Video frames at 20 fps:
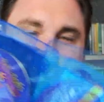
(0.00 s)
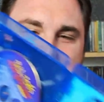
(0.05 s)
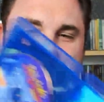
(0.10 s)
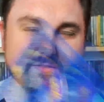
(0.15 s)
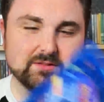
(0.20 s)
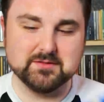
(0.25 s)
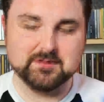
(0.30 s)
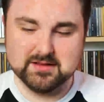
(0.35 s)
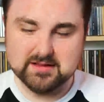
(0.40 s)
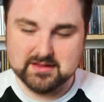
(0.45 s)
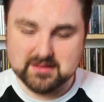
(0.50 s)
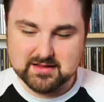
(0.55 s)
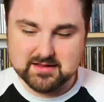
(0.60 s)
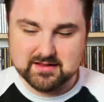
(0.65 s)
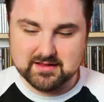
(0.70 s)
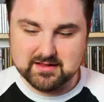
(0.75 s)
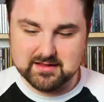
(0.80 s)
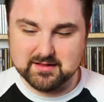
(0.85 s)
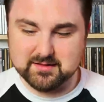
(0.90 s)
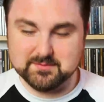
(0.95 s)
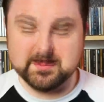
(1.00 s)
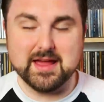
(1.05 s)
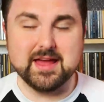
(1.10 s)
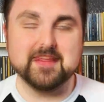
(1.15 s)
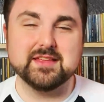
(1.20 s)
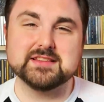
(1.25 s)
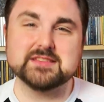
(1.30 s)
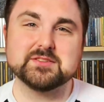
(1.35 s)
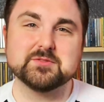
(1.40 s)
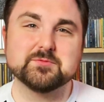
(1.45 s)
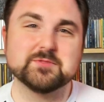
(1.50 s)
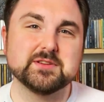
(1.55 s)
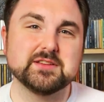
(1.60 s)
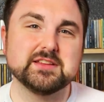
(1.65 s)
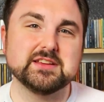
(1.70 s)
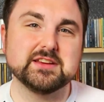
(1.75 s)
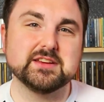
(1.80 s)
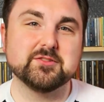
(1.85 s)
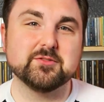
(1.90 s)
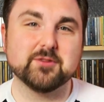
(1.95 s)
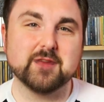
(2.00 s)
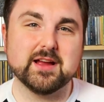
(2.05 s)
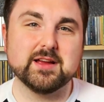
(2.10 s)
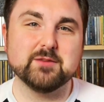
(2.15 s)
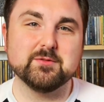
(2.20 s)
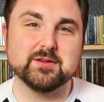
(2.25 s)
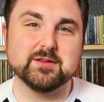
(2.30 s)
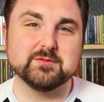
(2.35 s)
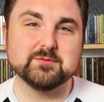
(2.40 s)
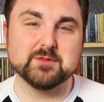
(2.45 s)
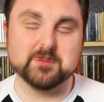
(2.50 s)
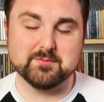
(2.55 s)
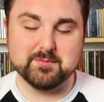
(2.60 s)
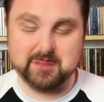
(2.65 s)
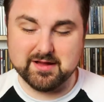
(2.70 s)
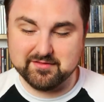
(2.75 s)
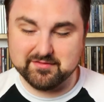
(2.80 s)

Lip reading: So, yeah, that's a really great one of my